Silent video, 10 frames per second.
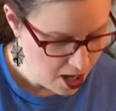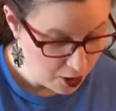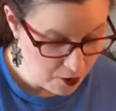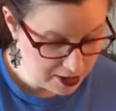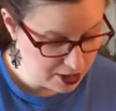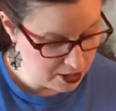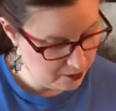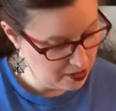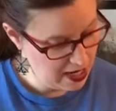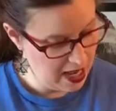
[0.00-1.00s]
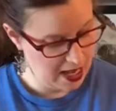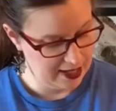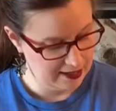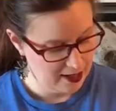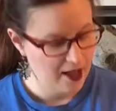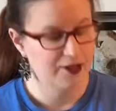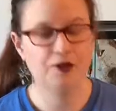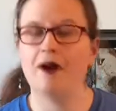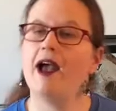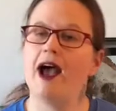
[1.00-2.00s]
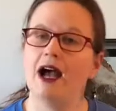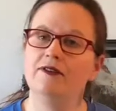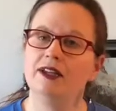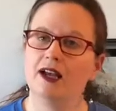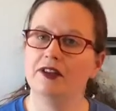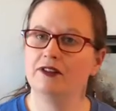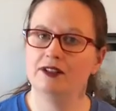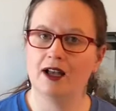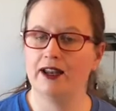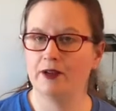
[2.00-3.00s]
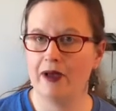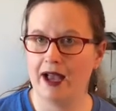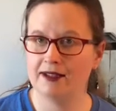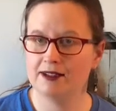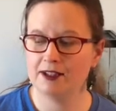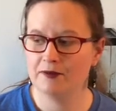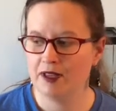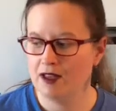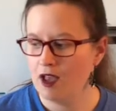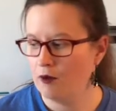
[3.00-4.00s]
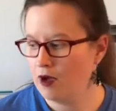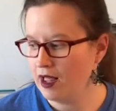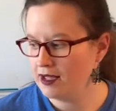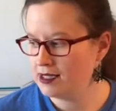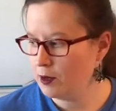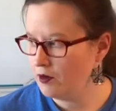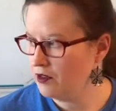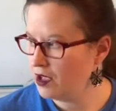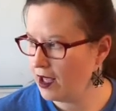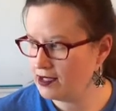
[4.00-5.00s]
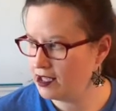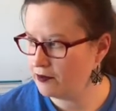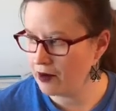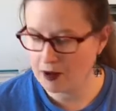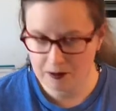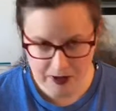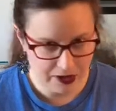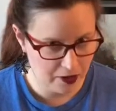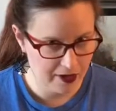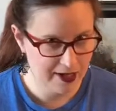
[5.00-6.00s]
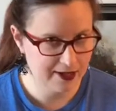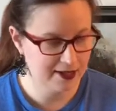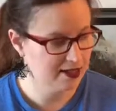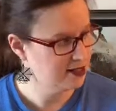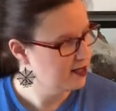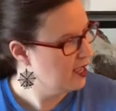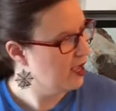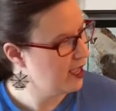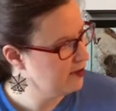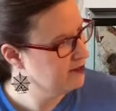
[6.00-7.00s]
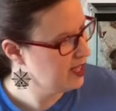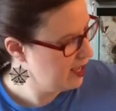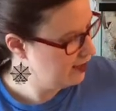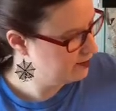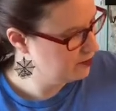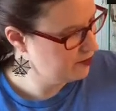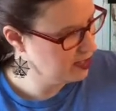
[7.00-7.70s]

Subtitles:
Question number 9: do I have any other exotic pets? Well, as some of you guys have probably noticed, I have tanks over